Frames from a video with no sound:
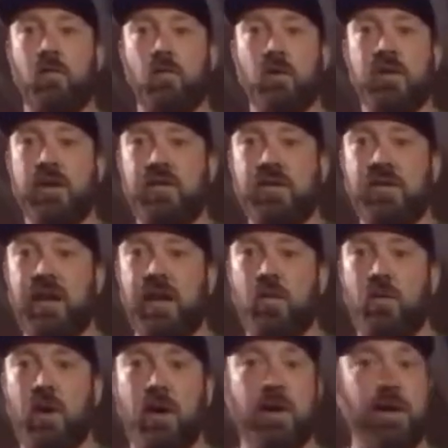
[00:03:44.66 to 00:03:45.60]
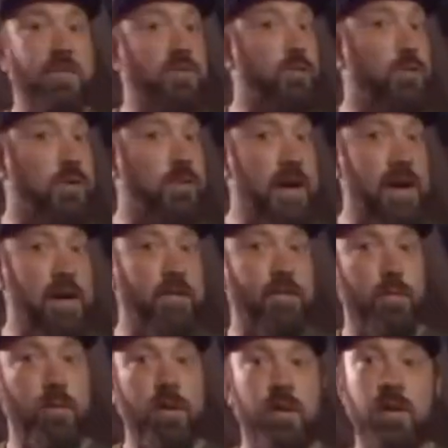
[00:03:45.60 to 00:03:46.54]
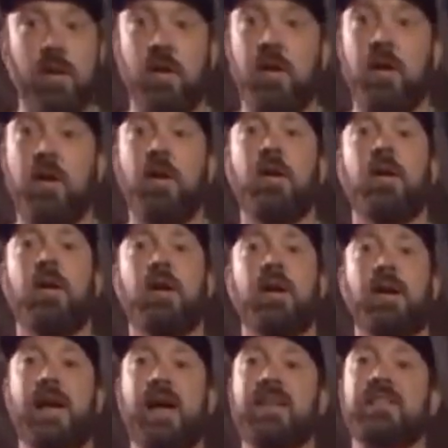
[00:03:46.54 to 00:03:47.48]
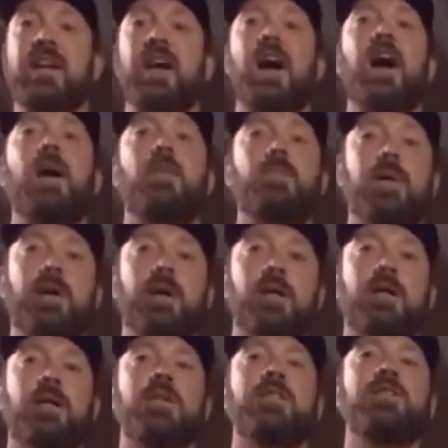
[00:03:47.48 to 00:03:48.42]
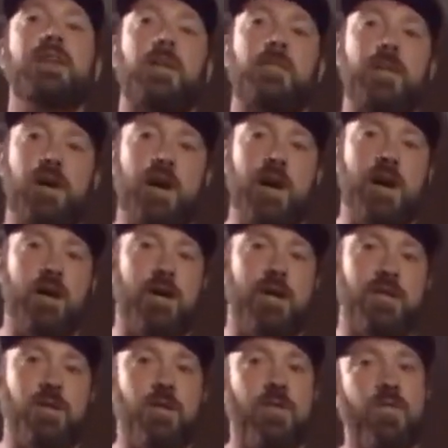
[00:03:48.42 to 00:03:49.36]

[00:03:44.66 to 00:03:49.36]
whichever side you want, you can switch back and forth. It has an uphill dumbbell carry, so